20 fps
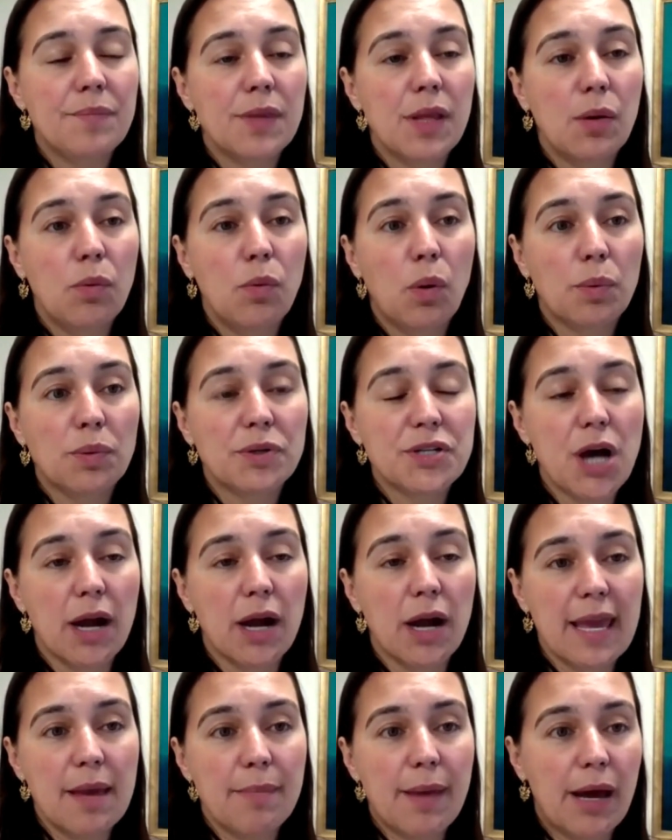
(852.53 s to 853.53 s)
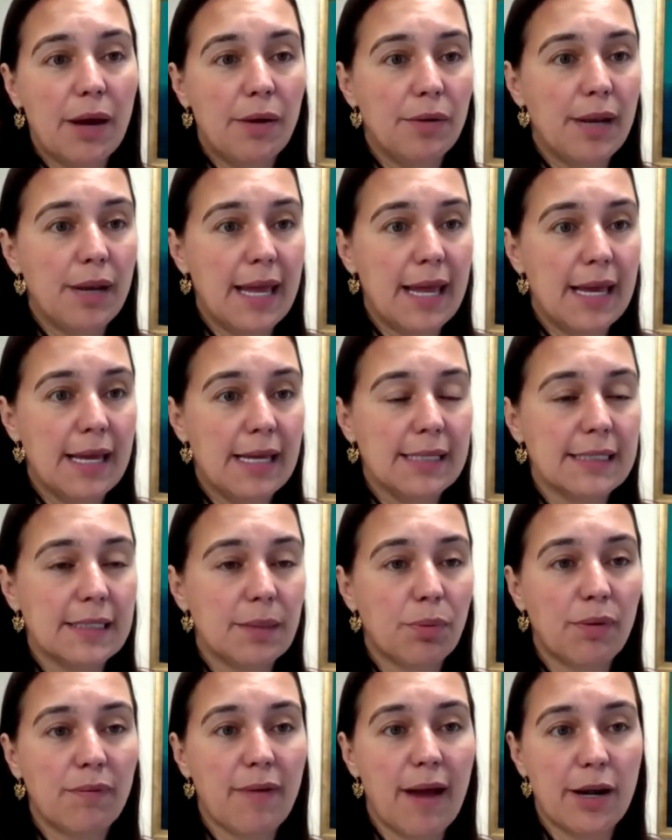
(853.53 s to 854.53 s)
What we're talking about is a
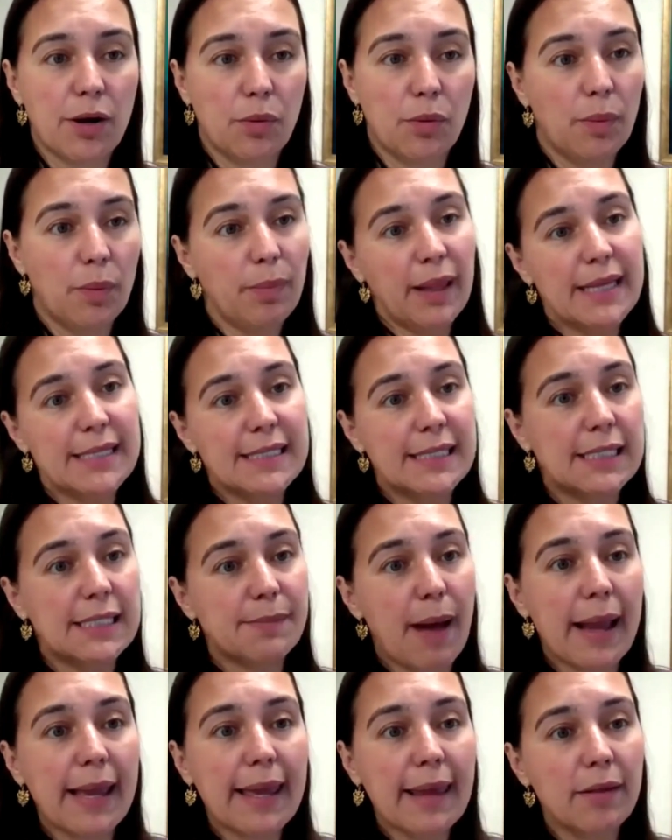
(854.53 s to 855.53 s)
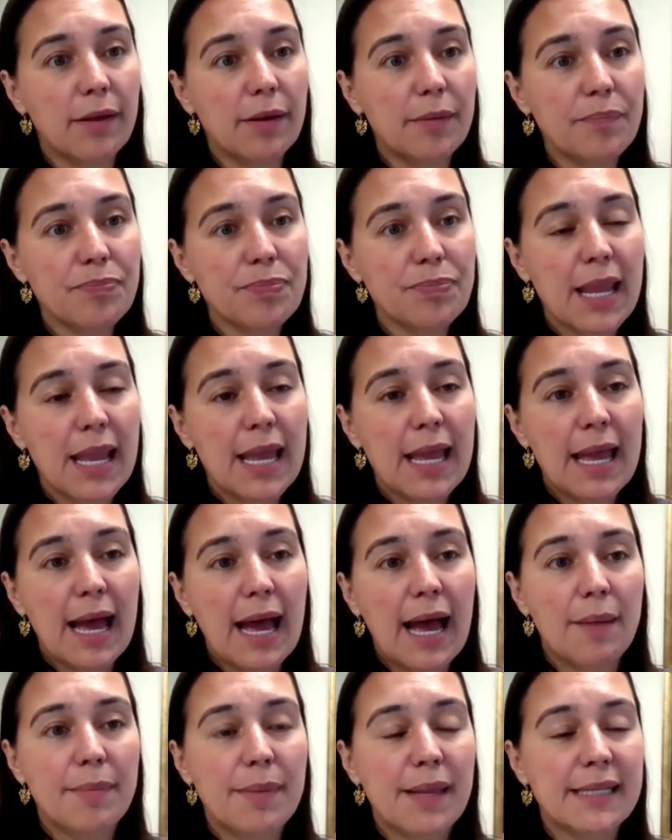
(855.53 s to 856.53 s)
provider would place a speculum
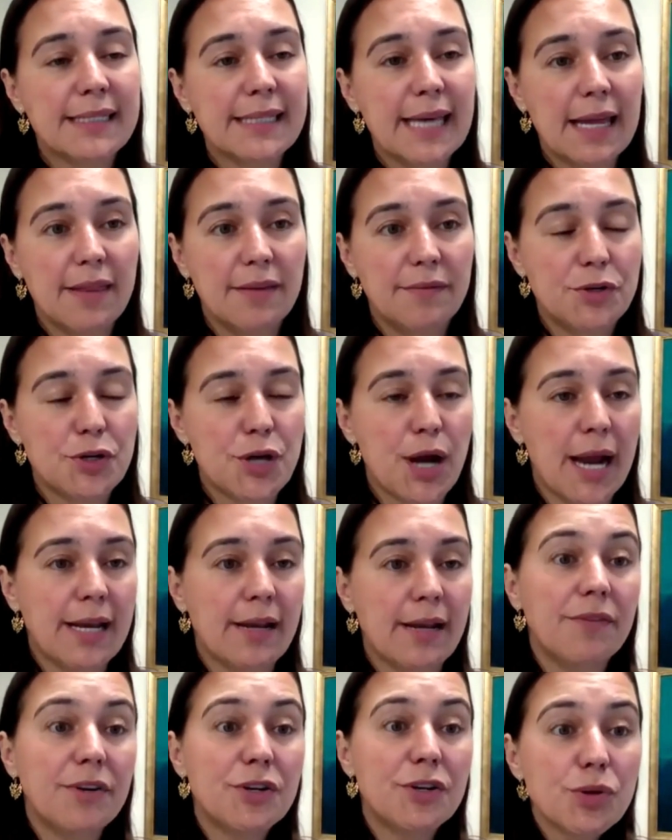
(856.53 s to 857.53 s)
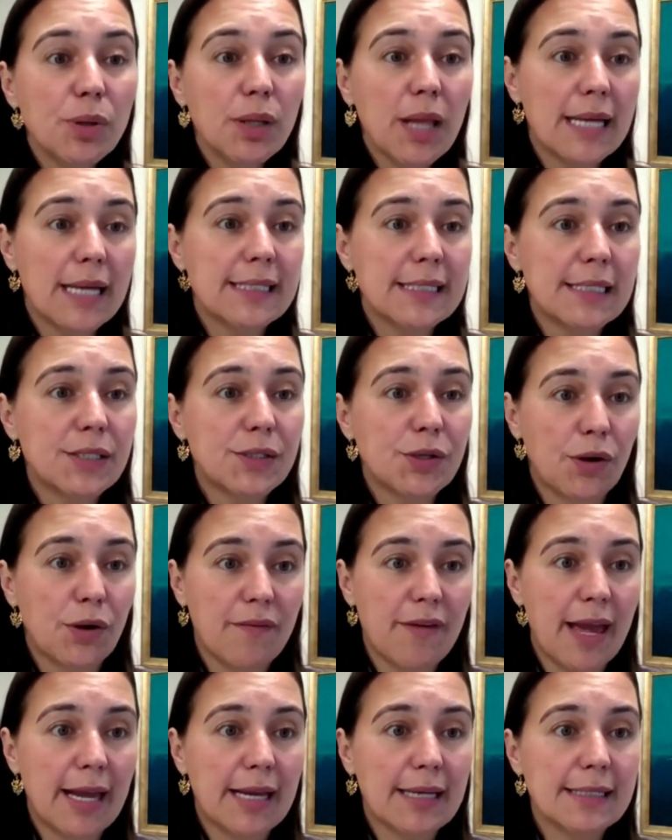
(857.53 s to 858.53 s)
inside the vagina, visualize the
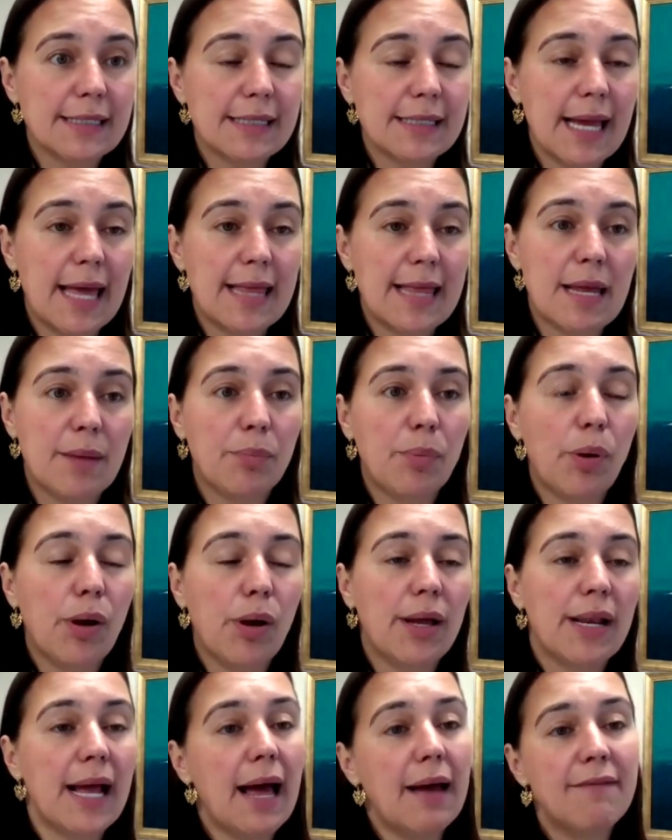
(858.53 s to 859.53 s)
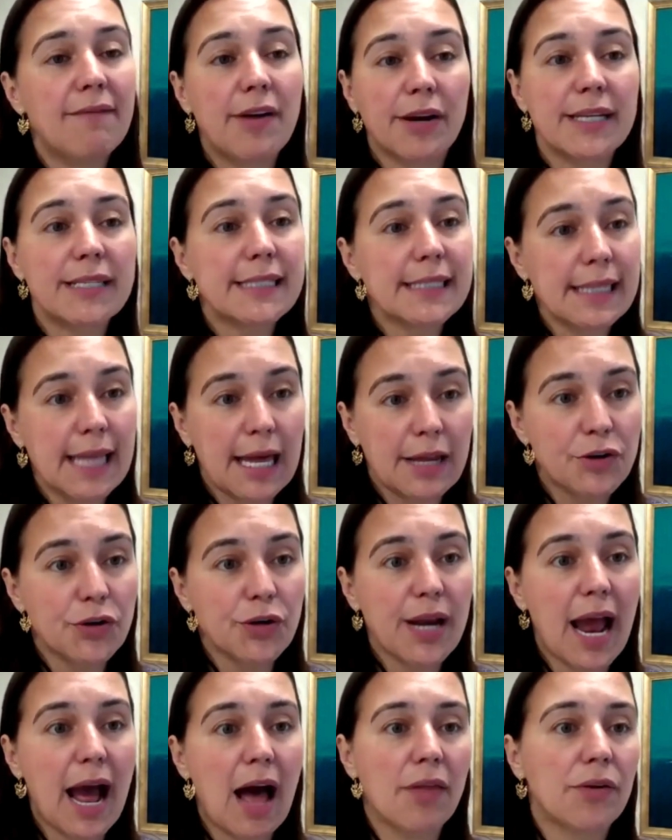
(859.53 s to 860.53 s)
cervix, and then put a very slender
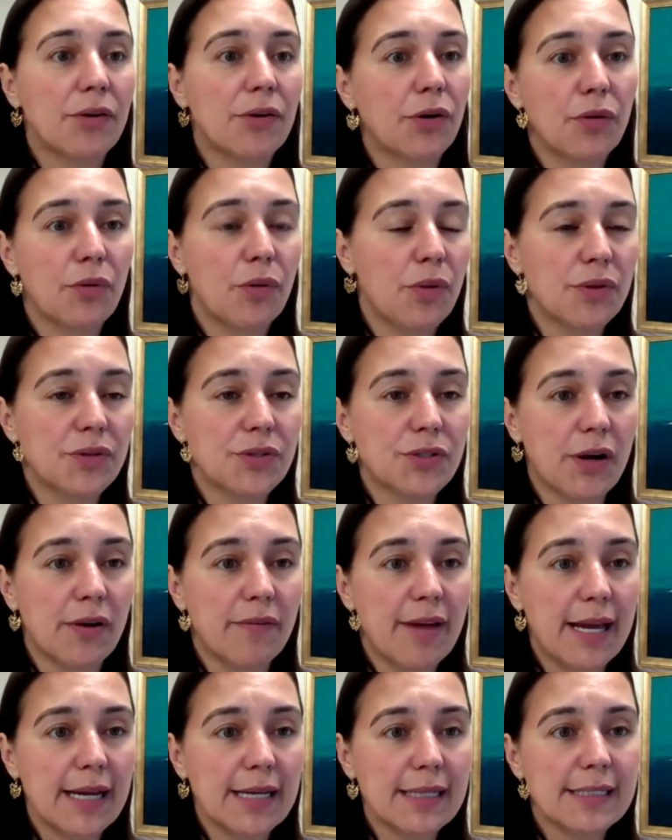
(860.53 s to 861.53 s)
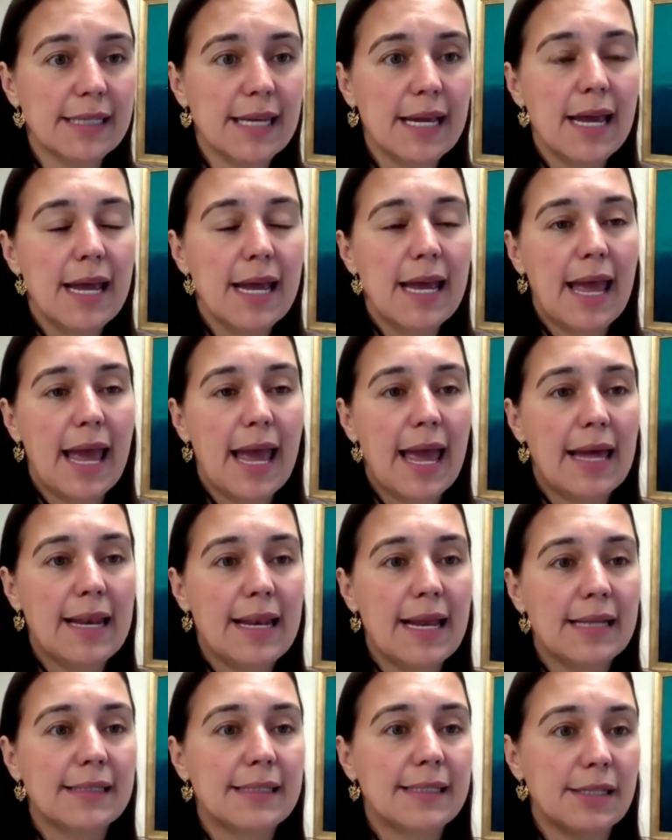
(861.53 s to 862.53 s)
catheter through the cervix and
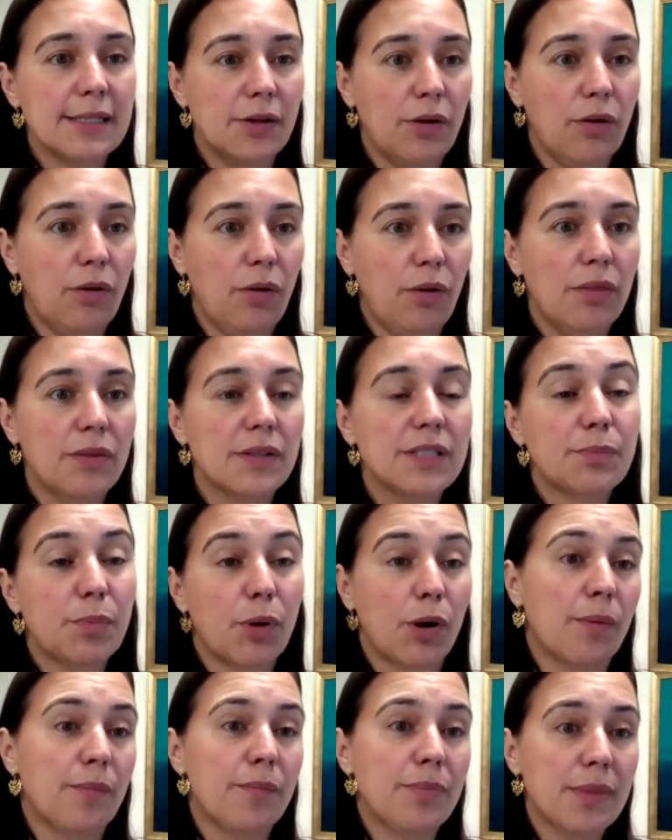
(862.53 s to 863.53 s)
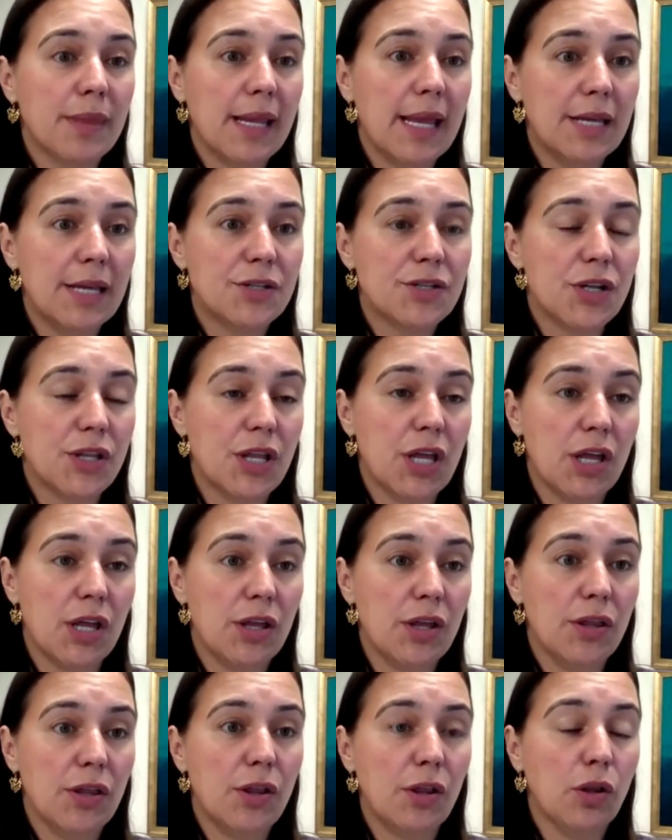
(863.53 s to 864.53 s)
instill the sperm into
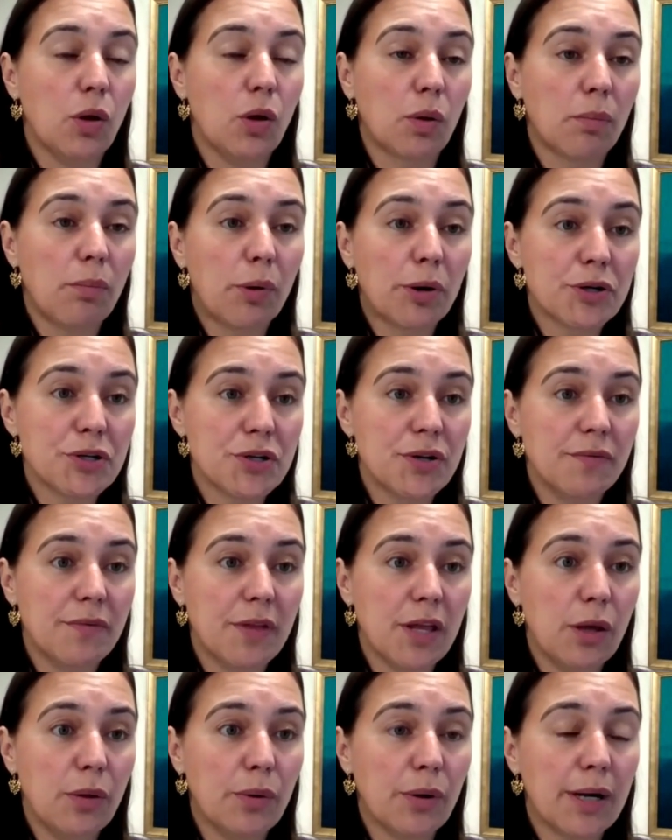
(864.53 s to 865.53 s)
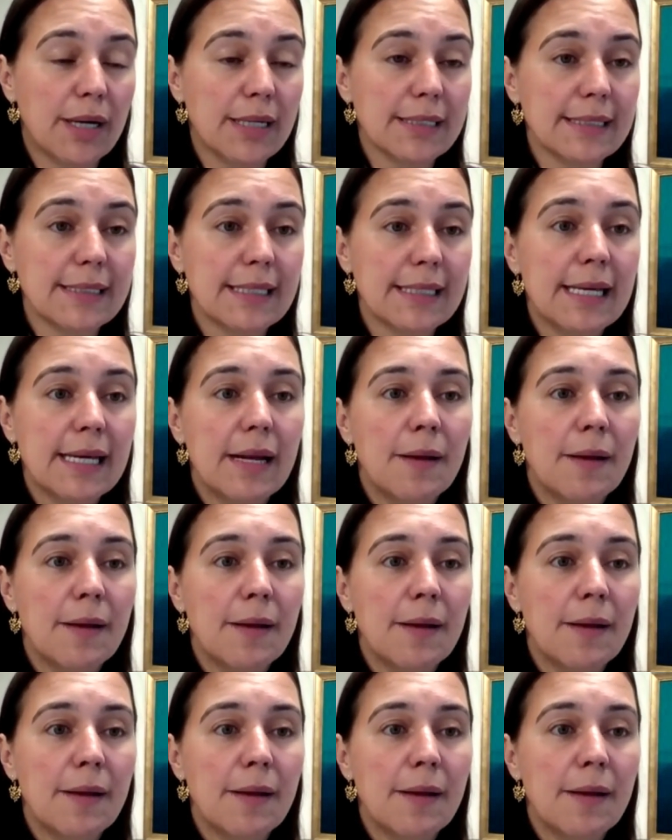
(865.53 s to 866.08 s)
the lower portion of the uterus.